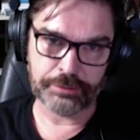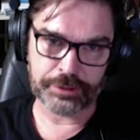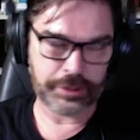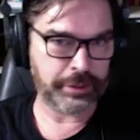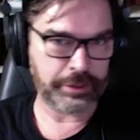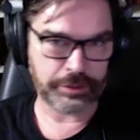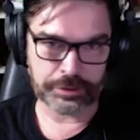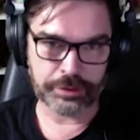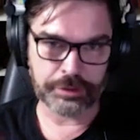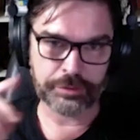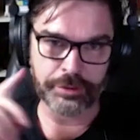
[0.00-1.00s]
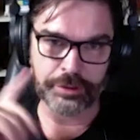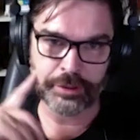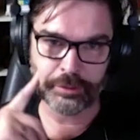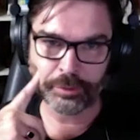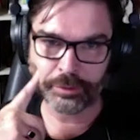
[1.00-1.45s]
I think is very
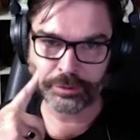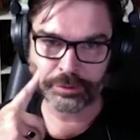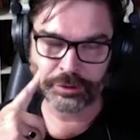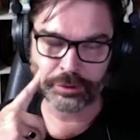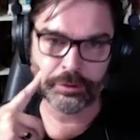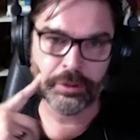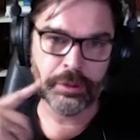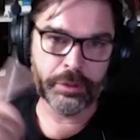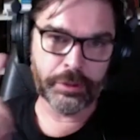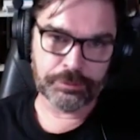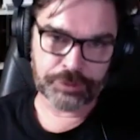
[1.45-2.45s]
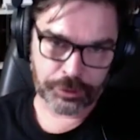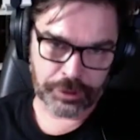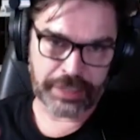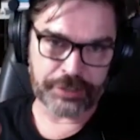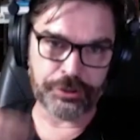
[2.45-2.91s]
important. So
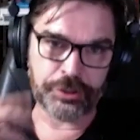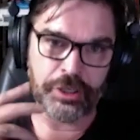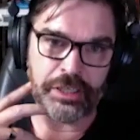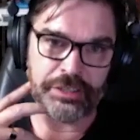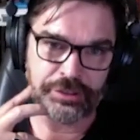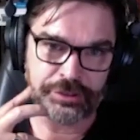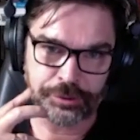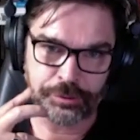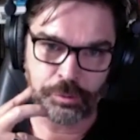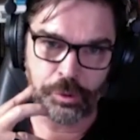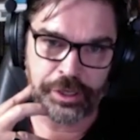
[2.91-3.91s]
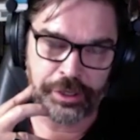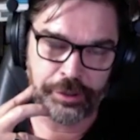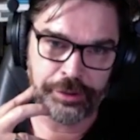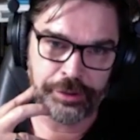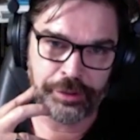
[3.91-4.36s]
glad you guys are sort of working
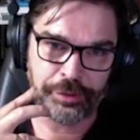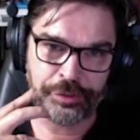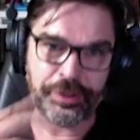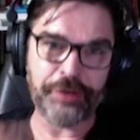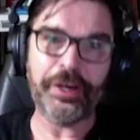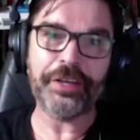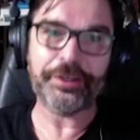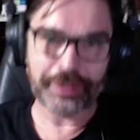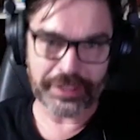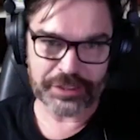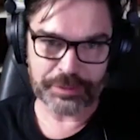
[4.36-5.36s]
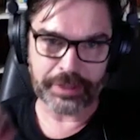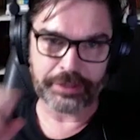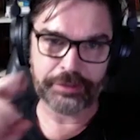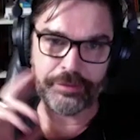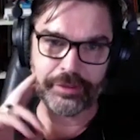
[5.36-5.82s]
on the theoretical
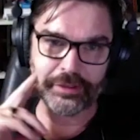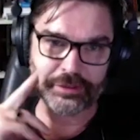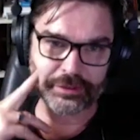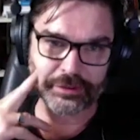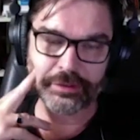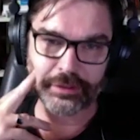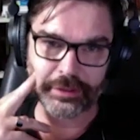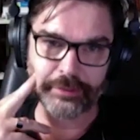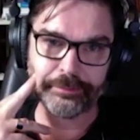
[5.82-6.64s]
aspect of this. Yeah.